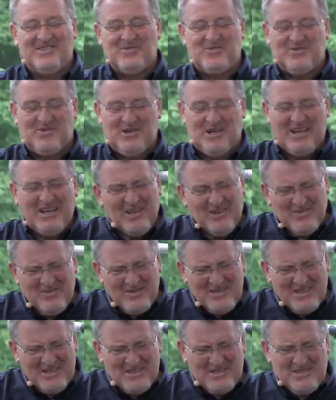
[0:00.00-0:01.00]
the
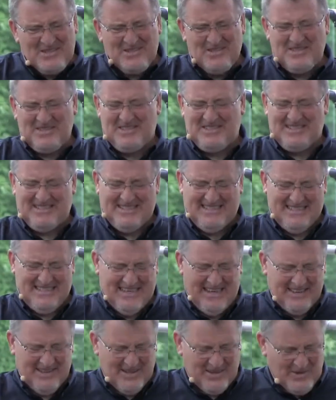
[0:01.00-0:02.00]

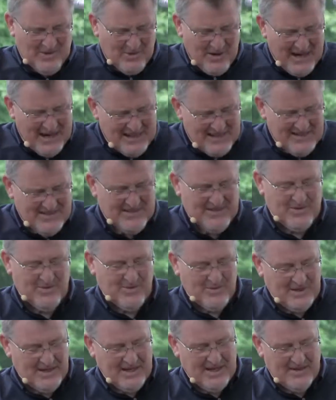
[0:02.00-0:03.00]
forgiveness and the grace
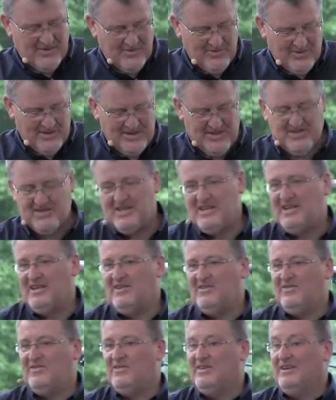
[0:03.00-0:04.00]
that we have
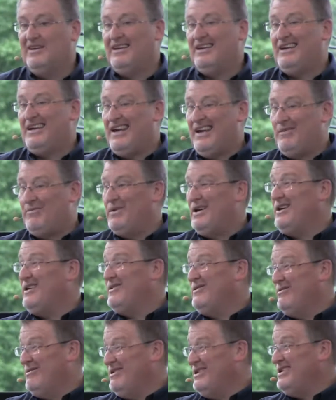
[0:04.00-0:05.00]
received came
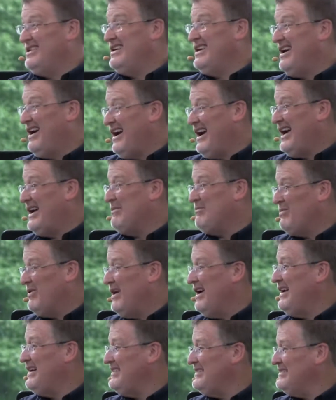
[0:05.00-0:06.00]
at a really high
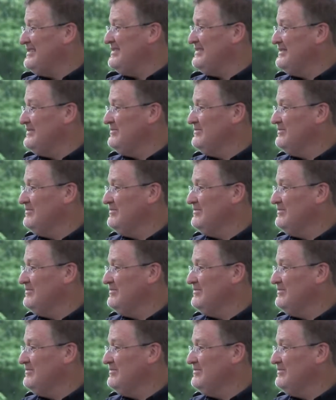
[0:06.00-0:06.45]
price.